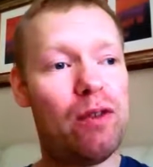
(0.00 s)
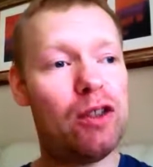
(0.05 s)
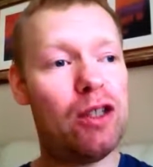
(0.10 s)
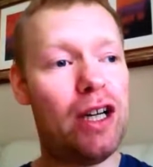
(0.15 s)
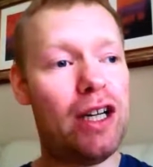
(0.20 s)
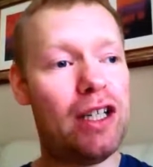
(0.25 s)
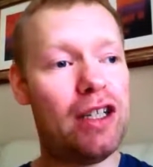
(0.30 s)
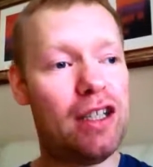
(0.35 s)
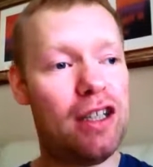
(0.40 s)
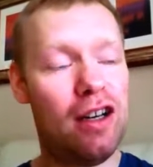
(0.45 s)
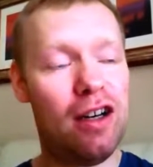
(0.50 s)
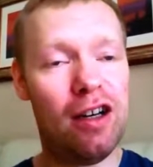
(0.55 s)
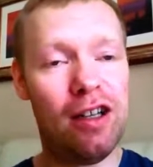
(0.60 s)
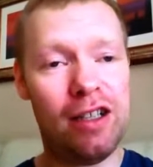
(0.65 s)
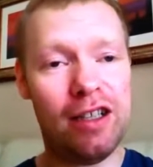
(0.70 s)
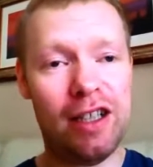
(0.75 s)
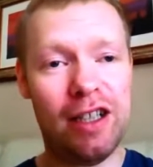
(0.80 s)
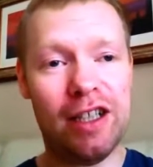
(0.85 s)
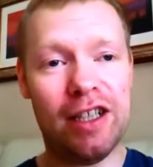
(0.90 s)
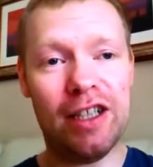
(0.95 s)
Chris
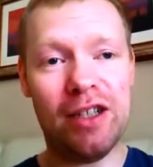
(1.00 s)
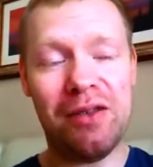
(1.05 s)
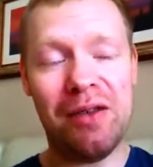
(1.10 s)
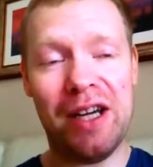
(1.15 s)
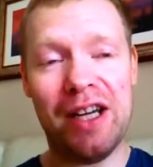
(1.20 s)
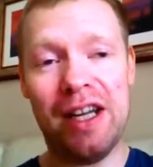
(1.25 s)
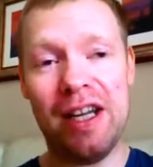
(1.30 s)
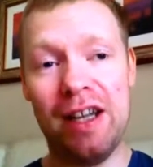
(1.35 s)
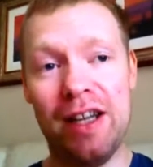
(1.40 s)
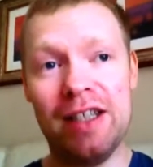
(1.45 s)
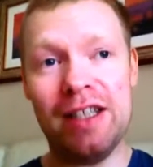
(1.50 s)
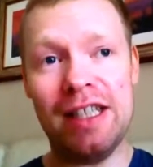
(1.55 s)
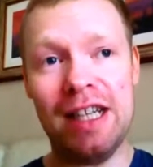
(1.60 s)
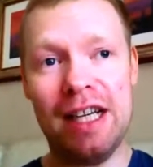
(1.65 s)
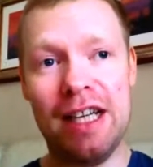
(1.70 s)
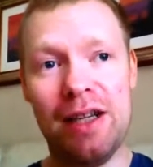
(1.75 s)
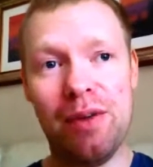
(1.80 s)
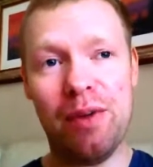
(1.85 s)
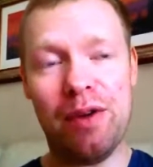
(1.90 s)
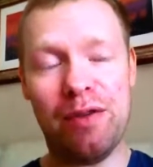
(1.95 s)
last into a
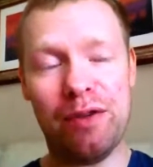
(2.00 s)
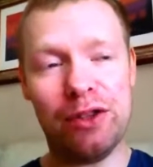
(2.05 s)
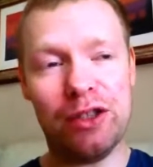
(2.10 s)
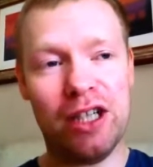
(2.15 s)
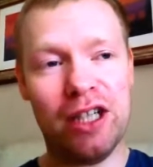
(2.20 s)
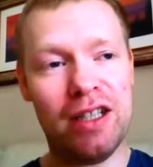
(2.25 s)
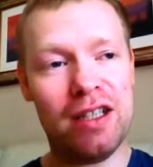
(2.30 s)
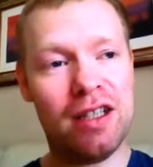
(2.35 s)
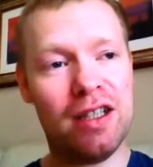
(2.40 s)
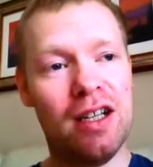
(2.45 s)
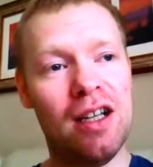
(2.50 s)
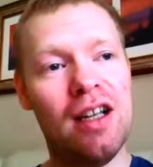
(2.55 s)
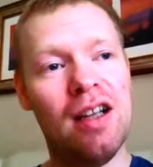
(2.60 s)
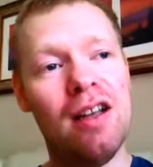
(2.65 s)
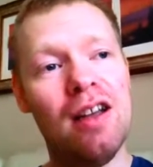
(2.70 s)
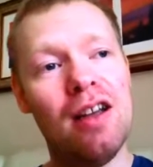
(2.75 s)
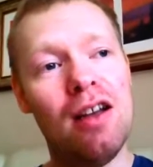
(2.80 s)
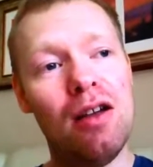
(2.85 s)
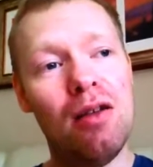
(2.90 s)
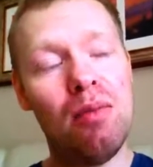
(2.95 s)
day with Chris,
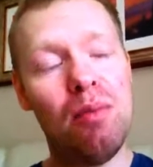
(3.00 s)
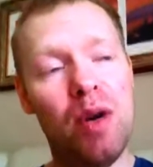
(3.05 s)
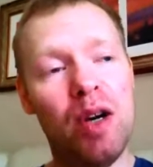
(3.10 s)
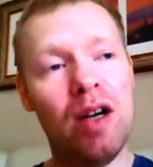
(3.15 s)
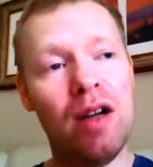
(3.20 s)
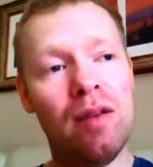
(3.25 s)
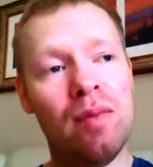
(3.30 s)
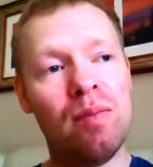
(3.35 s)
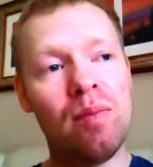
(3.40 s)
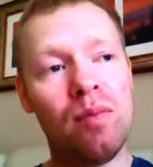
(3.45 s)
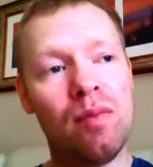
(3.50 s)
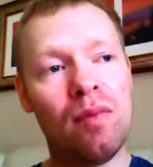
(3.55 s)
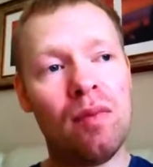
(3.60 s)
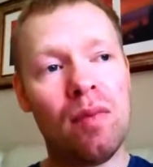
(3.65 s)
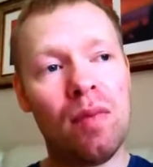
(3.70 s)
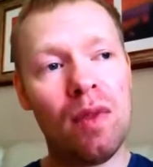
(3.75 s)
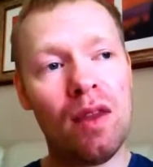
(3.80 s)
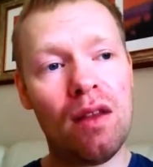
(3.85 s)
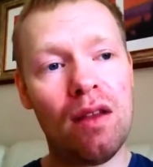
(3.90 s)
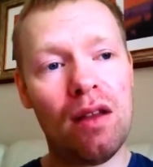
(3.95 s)
but
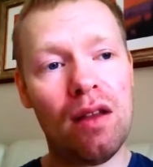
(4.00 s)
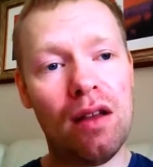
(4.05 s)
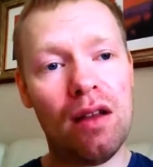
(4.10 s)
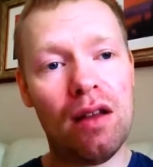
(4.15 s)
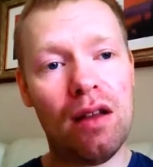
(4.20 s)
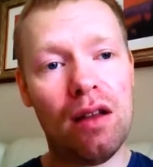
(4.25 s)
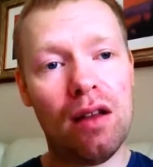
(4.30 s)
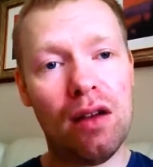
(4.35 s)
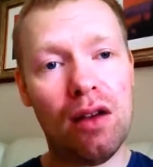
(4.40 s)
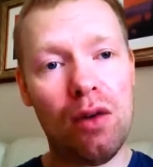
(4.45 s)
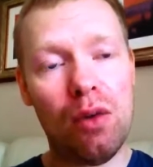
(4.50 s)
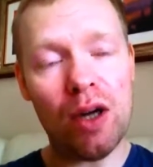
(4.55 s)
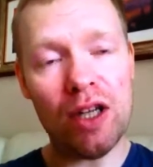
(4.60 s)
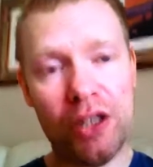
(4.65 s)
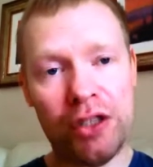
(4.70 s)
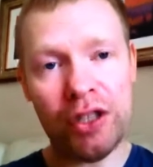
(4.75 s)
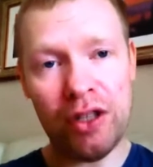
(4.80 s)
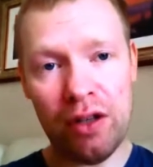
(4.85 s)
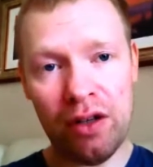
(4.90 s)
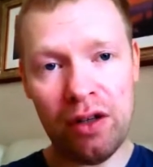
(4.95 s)

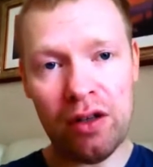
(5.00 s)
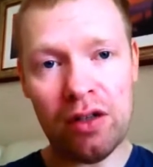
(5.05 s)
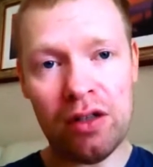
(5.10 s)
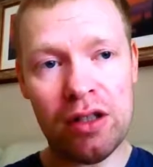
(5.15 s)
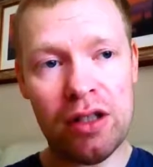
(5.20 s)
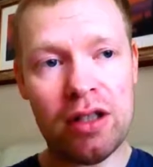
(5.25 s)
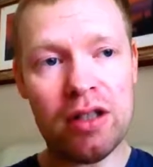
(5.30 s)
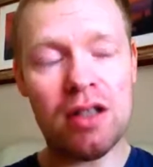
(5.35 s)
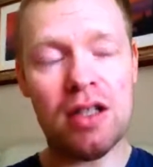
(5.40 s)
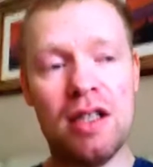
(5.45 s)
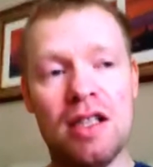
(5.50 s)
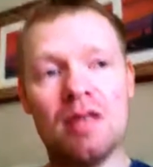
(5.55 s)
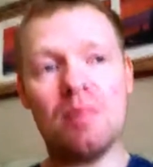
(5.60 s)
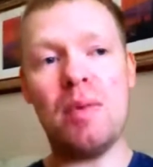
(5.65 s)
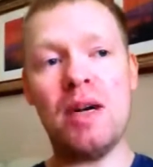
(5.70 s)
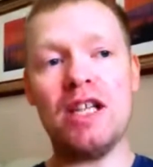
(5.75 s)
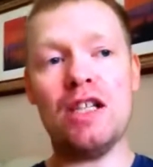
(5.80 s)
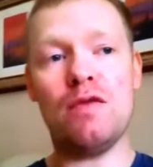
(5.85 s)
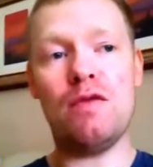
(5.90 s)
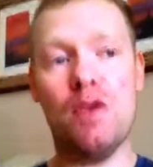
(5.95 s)
question and answers is the
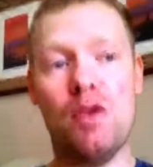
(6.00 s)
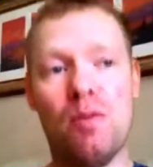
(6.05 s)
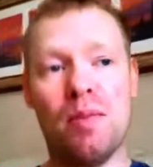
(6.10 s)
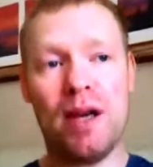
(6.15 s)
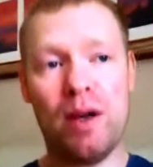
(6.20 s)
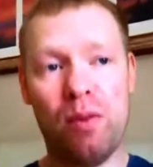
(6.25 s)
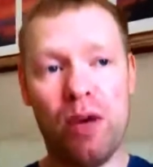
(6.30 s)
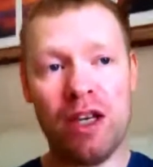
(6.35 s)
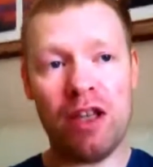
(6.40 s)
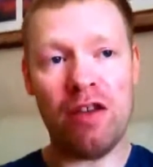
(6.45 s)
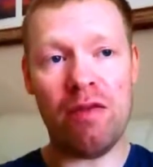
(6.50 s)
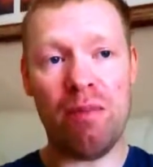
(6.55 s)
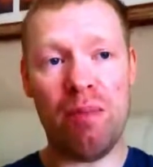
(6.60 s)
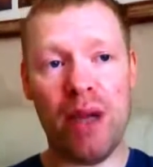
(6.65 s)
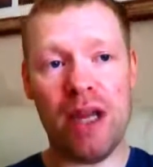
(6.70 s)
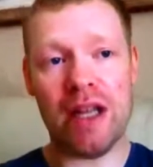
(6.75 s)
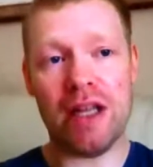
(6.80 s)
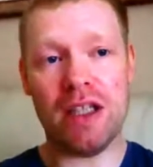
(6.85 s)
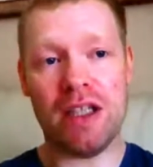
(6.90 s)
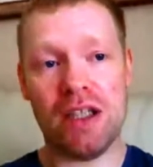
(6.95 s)
best format. When you've
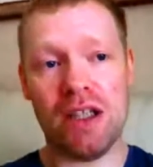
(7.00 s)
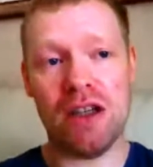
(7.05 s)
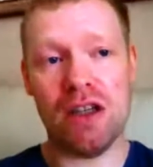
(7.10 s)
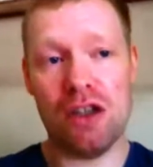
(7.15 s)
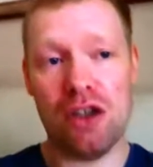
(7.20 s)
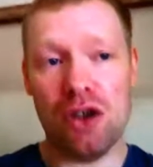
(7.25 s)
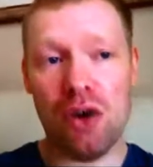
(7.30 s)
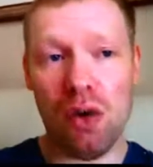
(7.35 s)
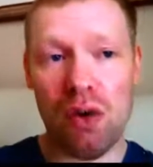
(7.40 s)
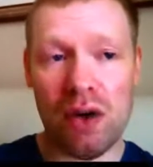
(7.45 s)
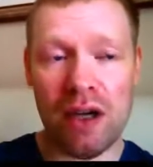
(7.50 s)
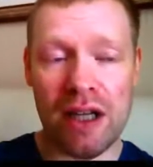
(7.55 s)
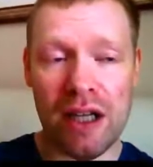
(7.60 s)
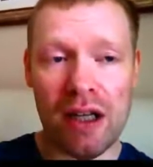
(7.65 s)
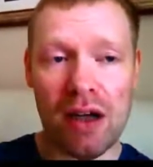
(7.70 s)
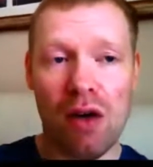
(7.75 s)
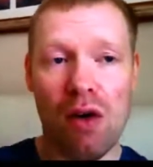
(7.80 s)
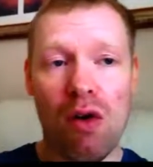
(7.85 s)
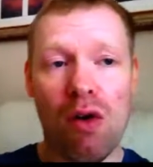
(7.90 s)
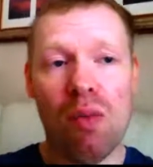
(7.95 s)
picked a
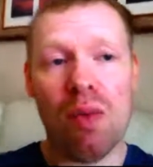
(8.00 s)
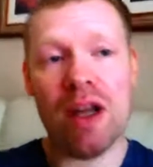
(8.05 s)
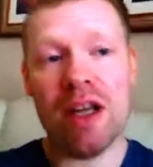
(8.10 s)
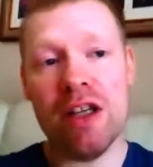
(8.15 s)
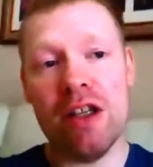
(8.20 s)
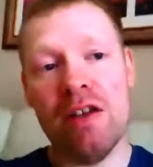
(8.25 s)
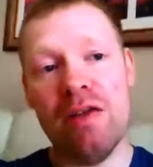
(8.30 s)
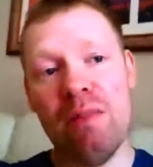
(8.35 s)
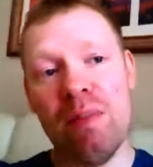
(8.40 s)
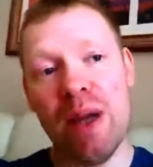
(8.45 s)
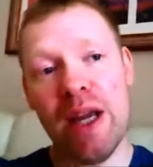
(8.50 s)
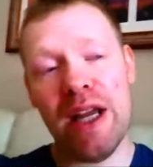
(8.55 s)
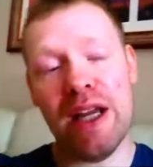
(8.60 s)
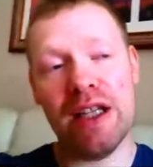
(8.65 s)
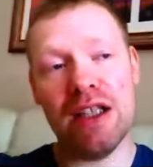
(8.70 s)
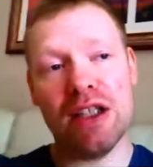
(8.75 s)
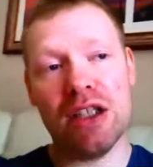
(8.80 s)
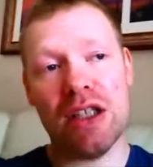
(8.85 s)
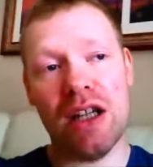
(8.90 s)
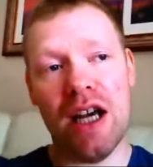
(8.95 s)
toy or when you've
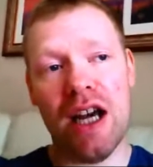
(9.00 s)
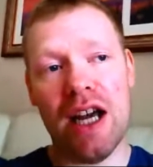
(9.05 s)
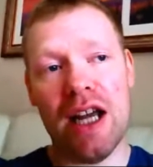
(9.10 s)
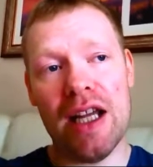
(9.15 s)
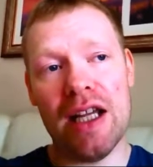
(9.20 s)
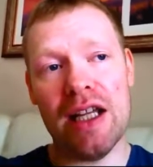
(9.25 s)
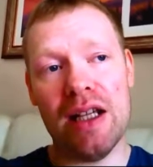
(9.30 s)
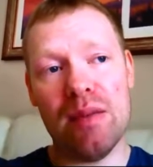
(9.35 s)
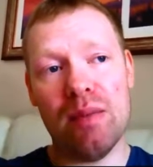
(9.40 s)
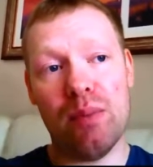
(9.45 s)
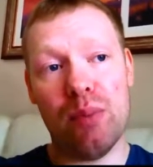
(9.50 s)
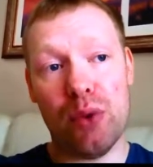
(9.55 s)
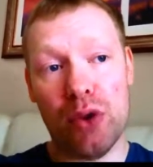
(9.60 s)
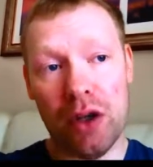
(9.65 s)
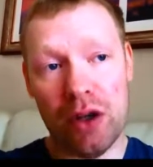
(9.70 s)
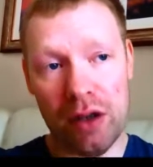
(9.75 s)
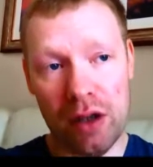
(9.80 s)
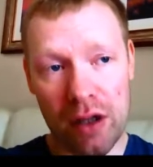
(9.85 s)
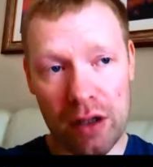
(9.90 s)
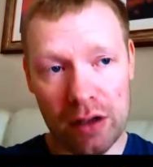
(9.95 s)
picked a
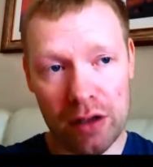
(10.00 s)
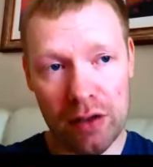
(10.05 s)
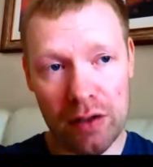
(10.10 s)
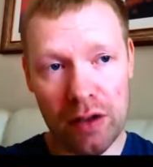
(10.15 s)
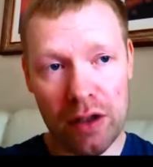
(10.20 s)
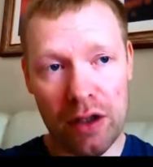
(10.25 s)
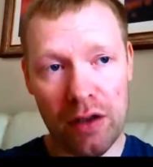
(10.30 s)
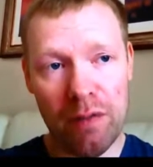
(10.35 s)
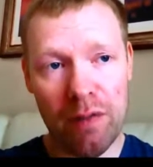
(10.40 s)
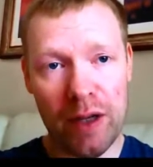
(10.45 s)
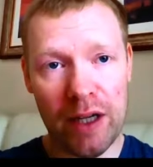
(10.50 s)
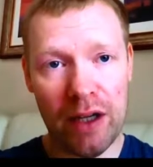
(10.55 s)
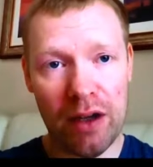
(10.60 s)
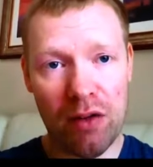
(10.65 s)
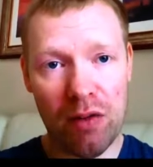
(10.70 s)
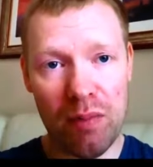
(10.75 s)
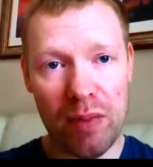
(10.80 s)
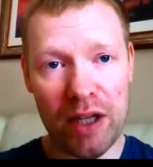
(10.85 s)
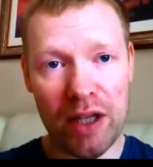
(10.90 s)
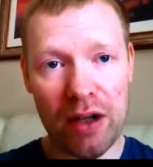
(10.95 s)
product that you think
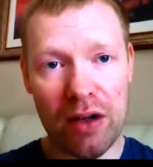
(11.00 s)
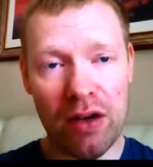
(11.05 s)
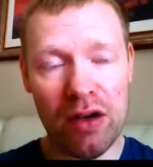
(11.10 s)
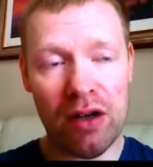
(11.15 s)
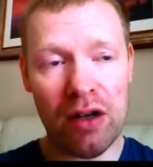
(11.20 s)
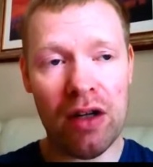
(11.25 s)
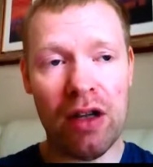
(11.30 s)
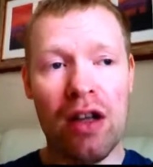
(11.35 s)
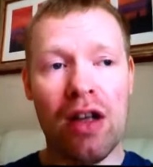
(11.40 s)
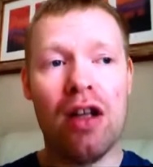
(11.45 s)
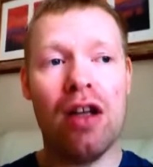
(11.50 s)
will be good,